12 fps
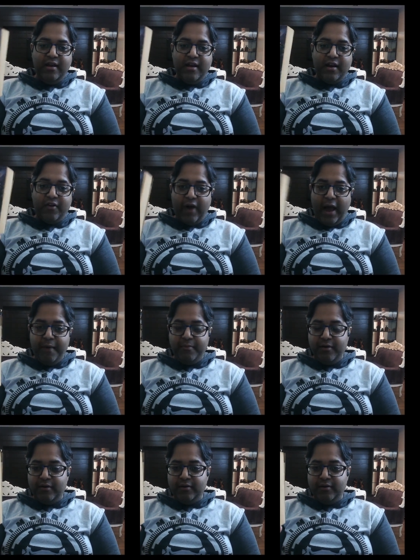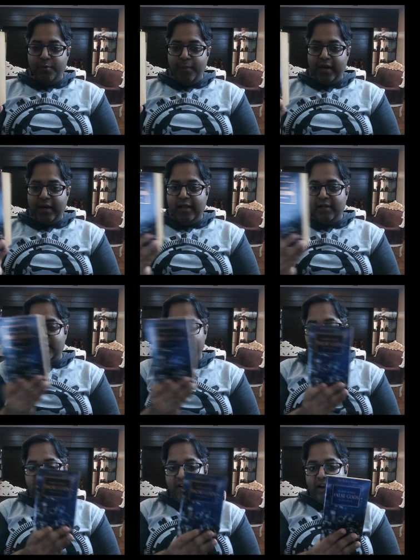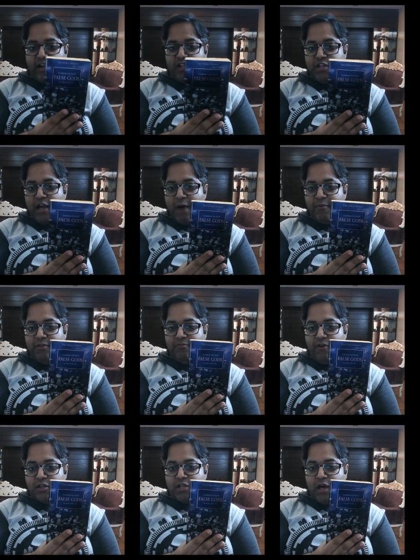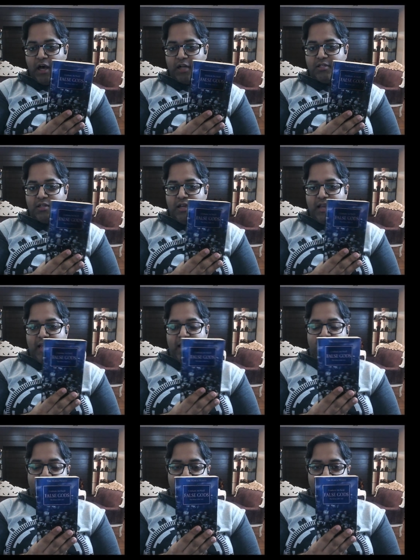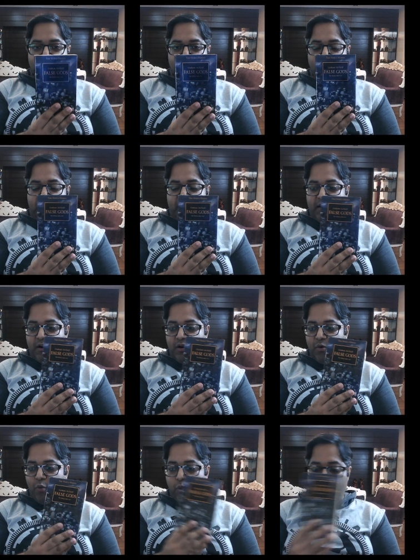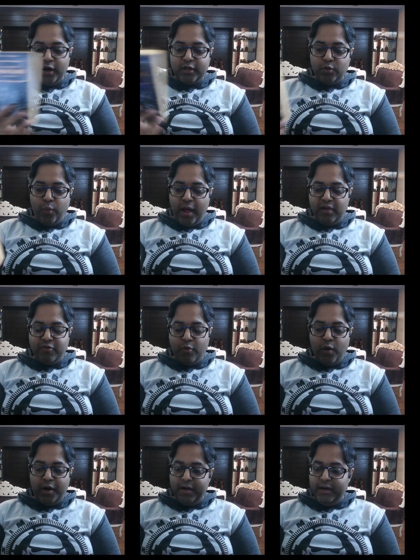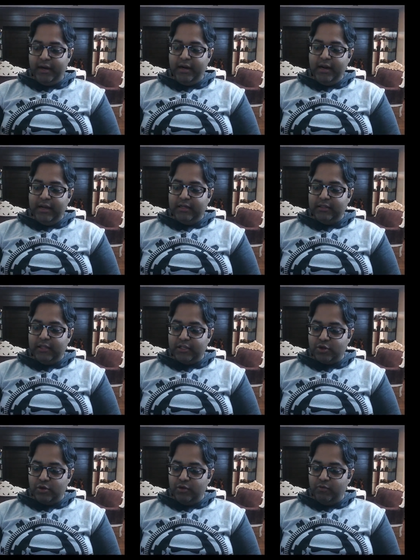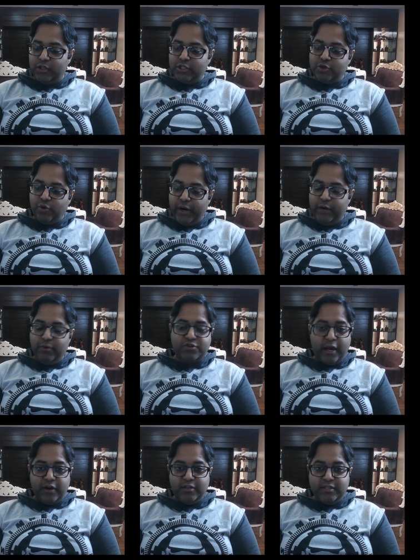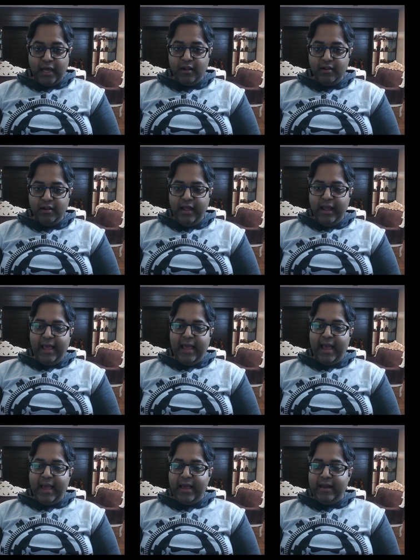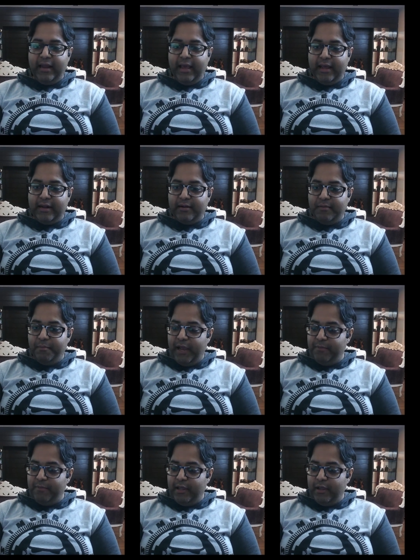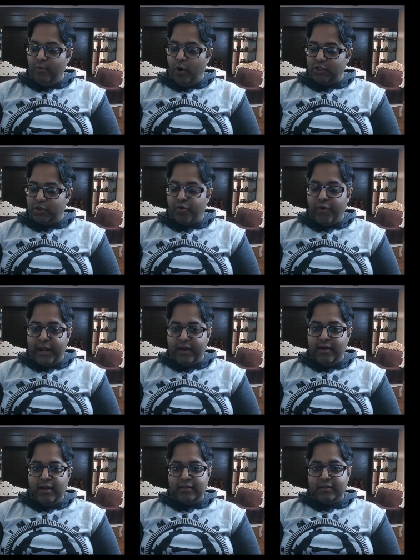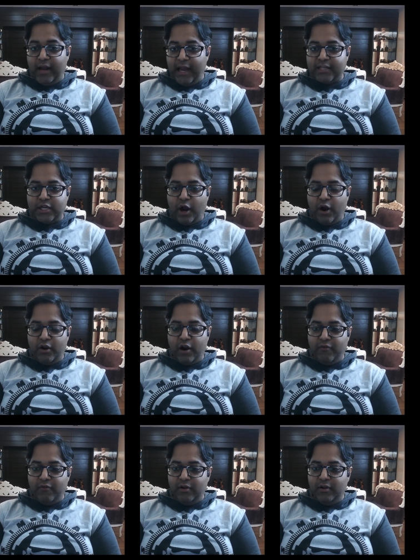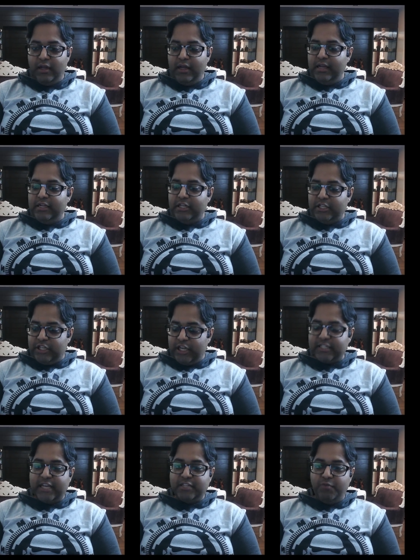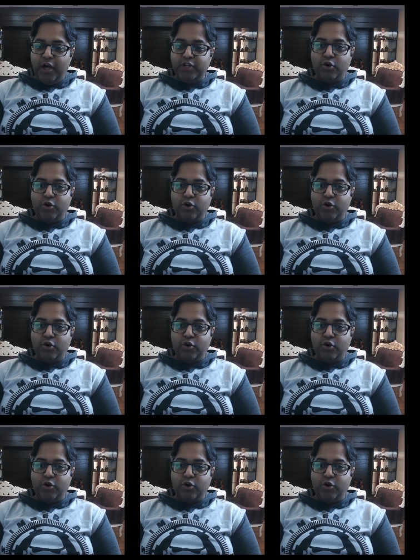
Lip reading: Graham McNeill did a very good job with False Gods. It worked well for what story it was trying to tell, and it made me want to read the next novel just as much.